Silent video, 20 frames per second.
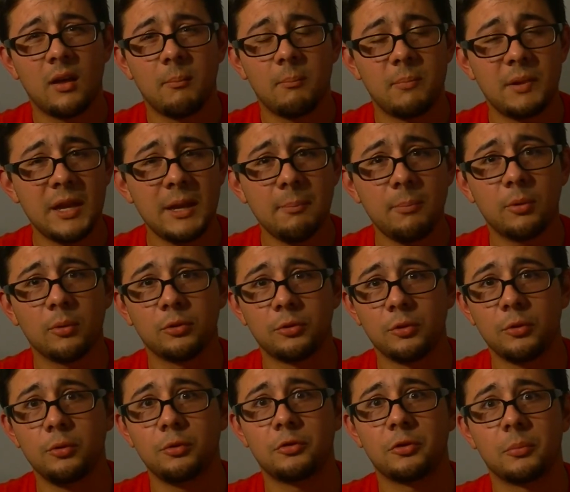people
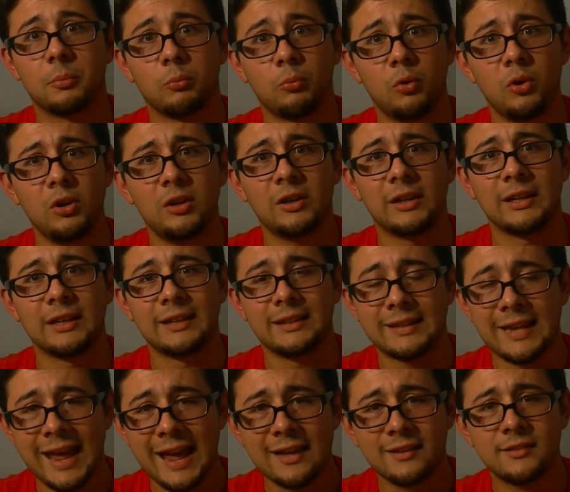do some really
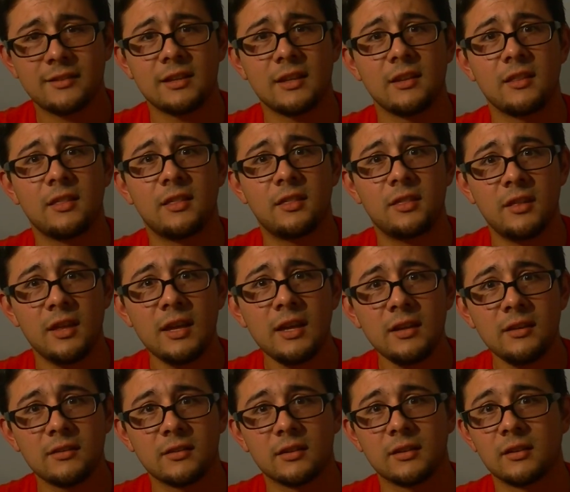nasty
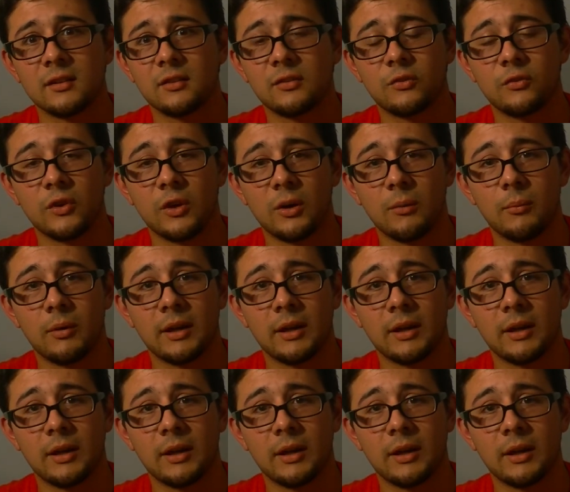things in this film.